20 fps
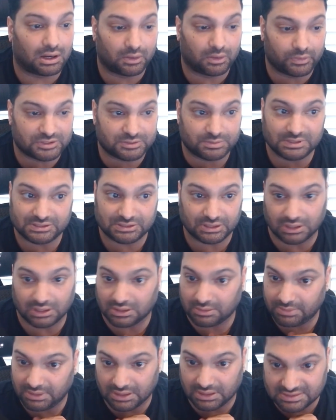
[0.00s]
Which means you're
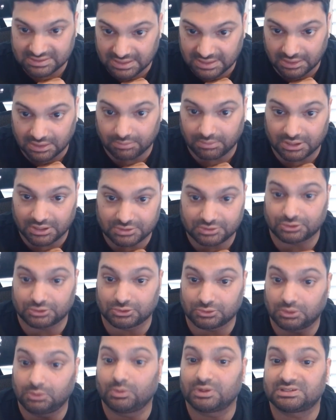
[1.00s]
going to be extending because you're
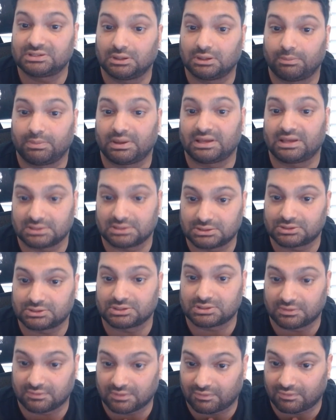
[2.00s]
doing what's in the best
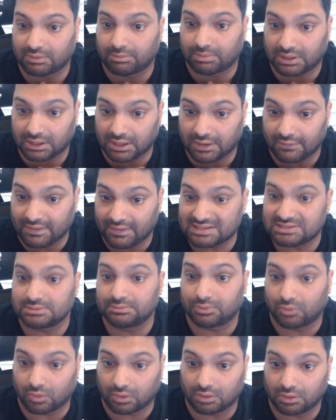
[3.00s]
interest of everybody. And that's
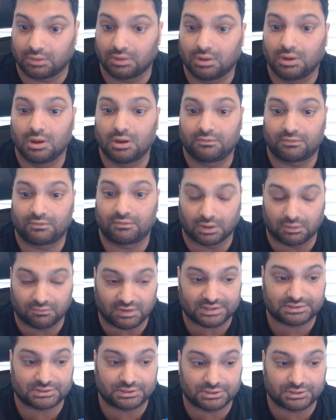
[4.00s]
important for
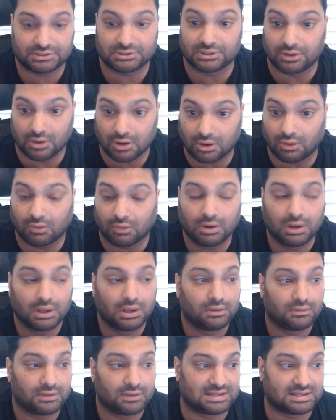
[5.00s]
investors to know,
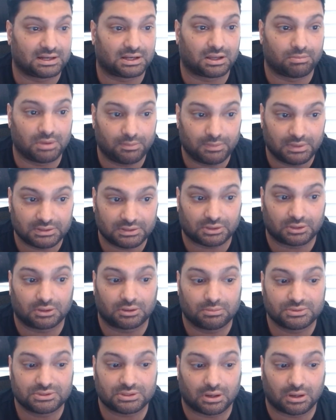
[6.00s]
is that commitment
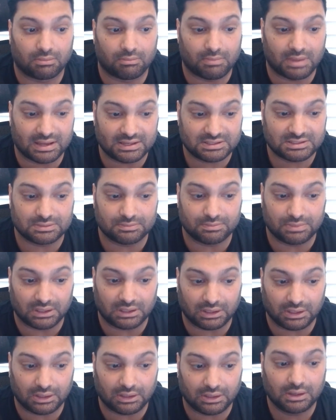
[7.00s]
terms are meant to
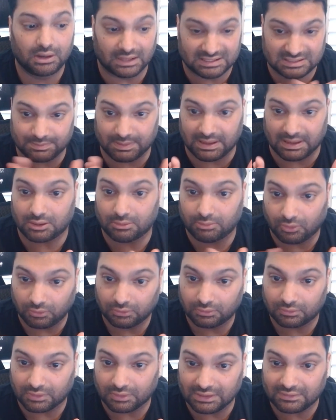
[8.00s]
be
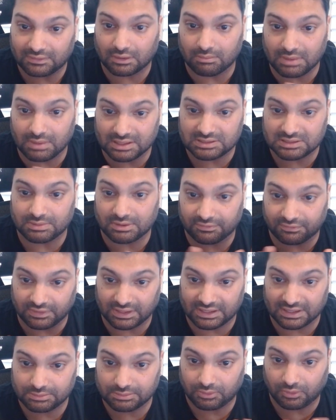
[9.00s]
expandable, right? They're meant to be
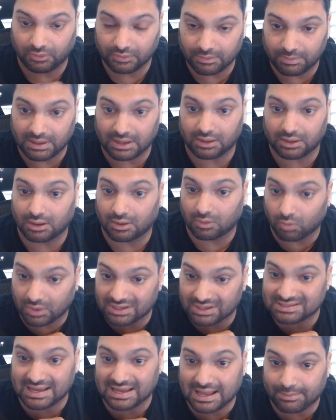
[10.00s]
flexible depending on what
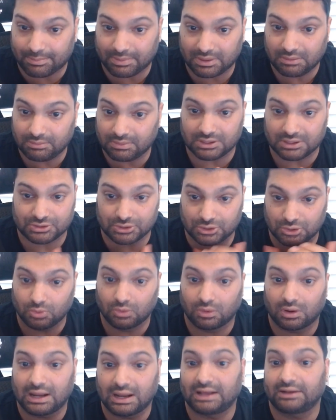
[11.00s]
is happening, because
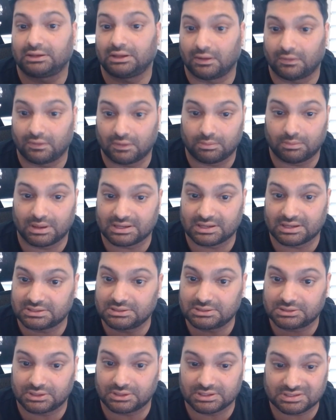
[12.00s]
you are acting in their best
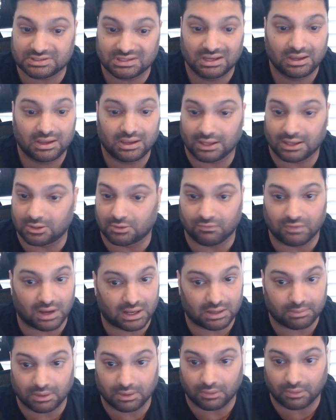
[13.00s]
interest, and you've
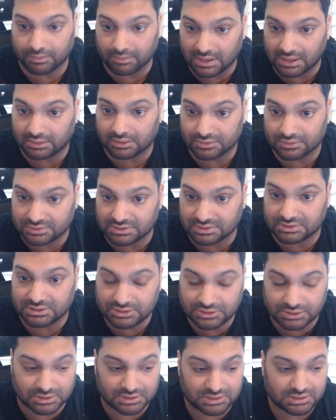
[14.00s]
got to be able to make those
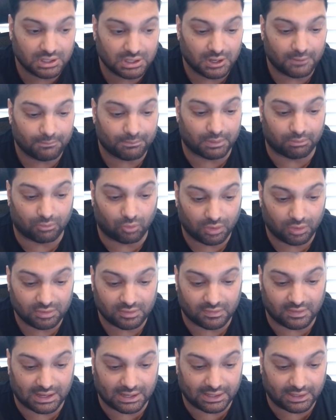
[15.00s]
decisions. But more
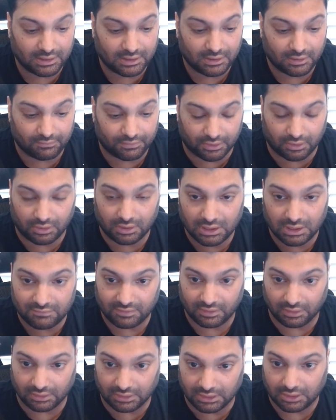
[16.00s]
than that, there are
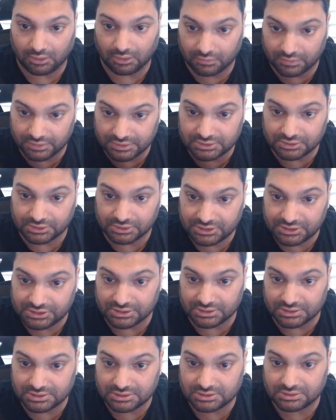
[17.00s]
even legal
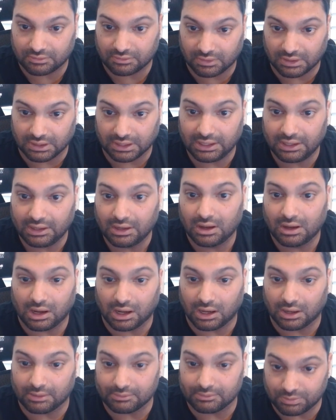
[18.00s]
restrictions, right,
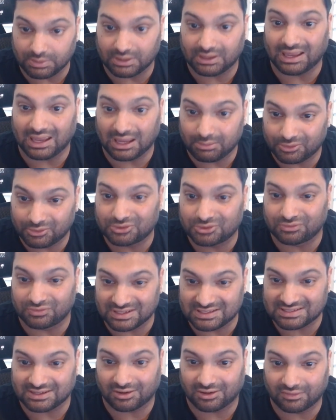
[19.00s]
to being able to
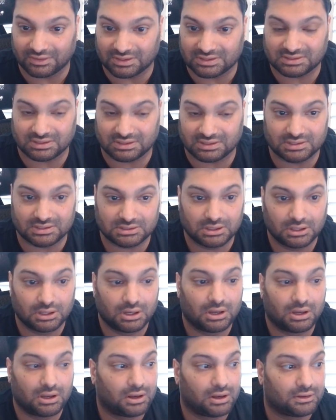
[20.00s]
resell these things.
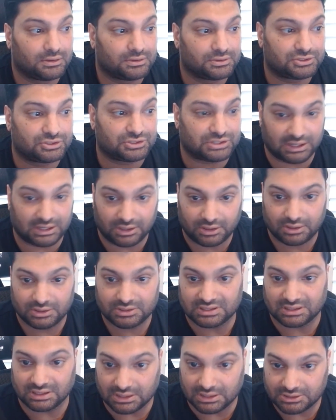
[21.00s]
Shares
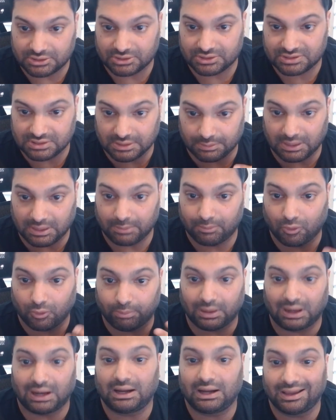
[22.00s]
and interest that people
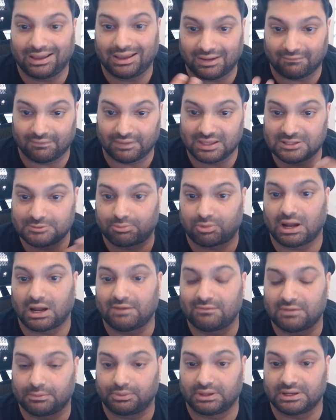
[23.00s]
buy in these
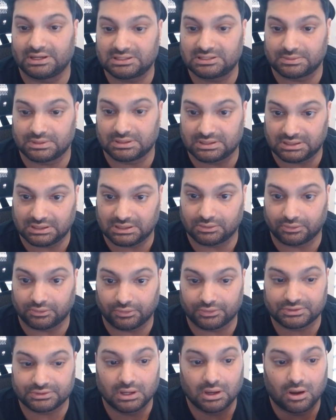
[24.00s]
private placement
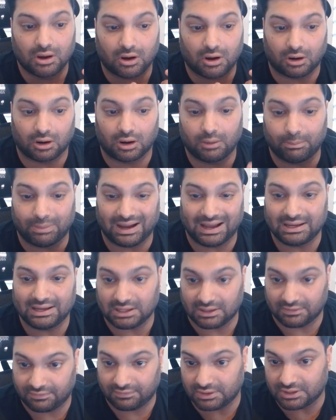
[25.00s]
deals are by
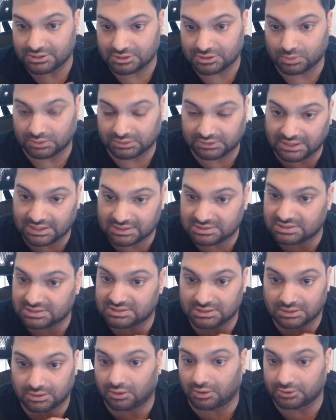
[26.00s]
definition what the
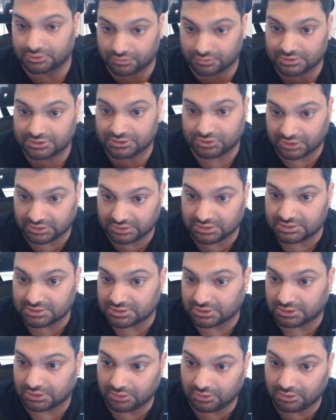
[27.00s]
SEC calls restricted
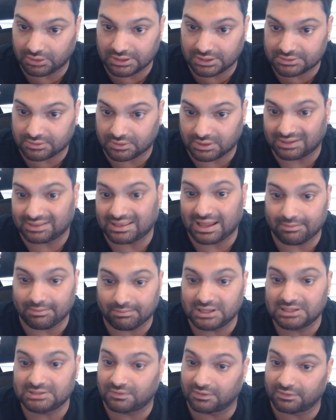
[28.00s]
securities, right? That
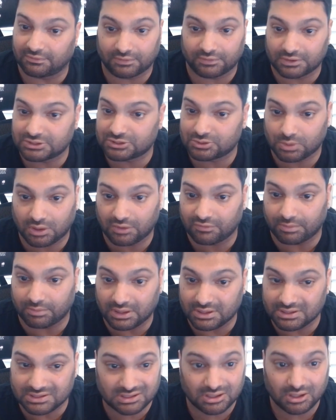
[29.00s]
means for the first 12
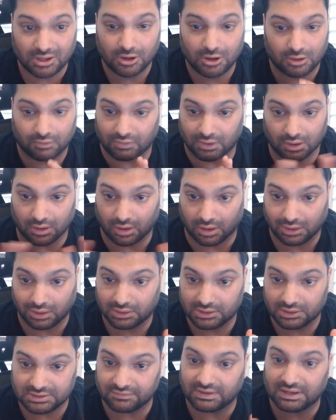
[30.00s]
months,
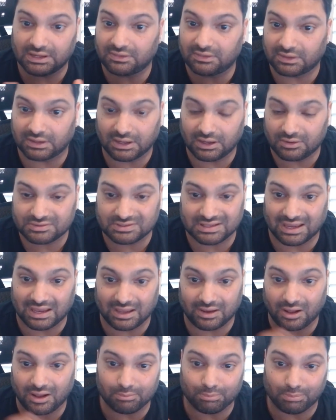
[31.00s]
regardless of anything else, they
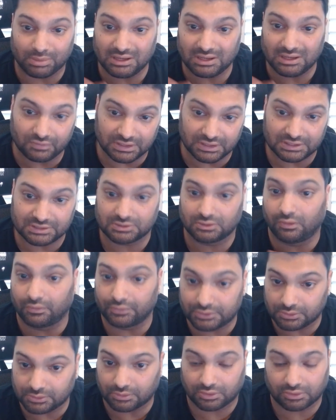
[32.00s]
cannot be resold
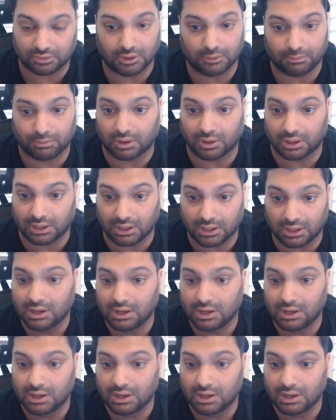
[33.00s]
to a third party.